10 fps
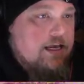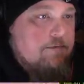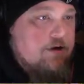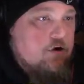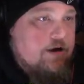
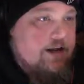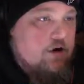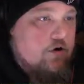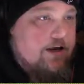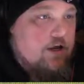me coiny,
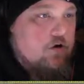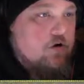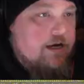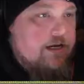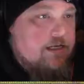coiny,
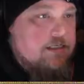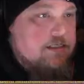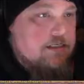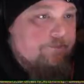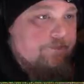
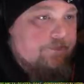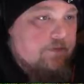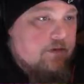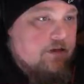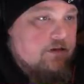coinies. My
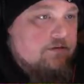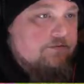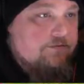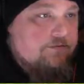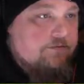friend
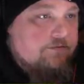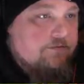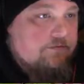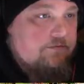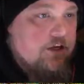Conrad's a
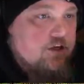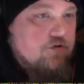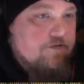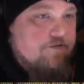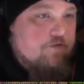killer.
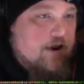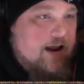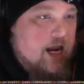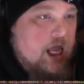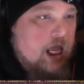You have a friend?